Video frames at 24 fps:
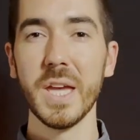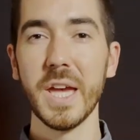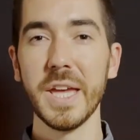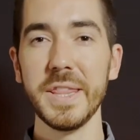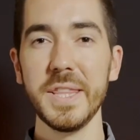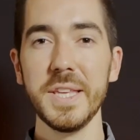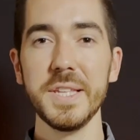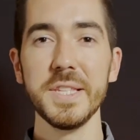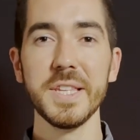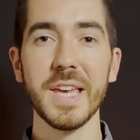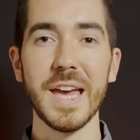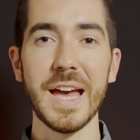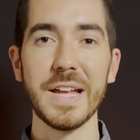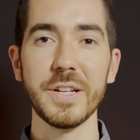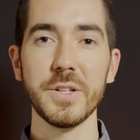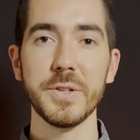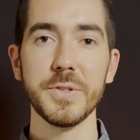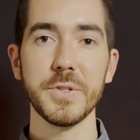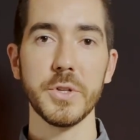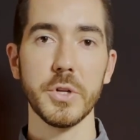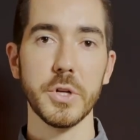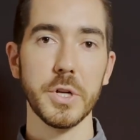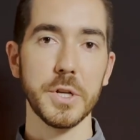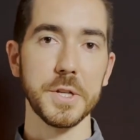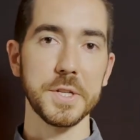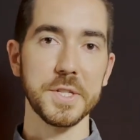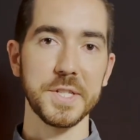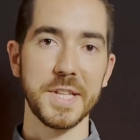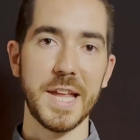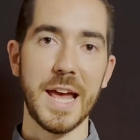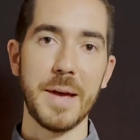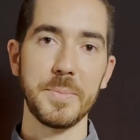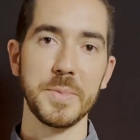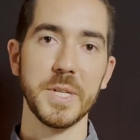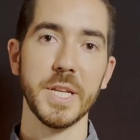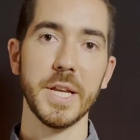And these catches are going to
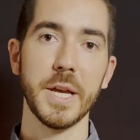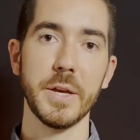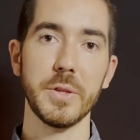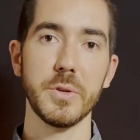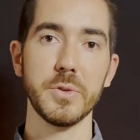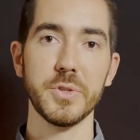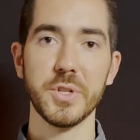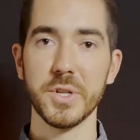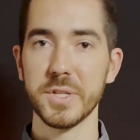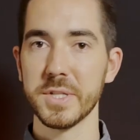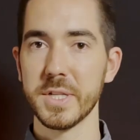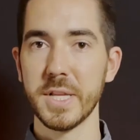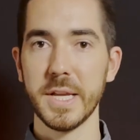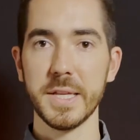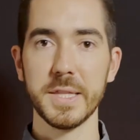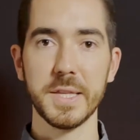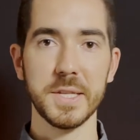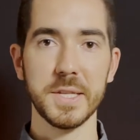snap together just like the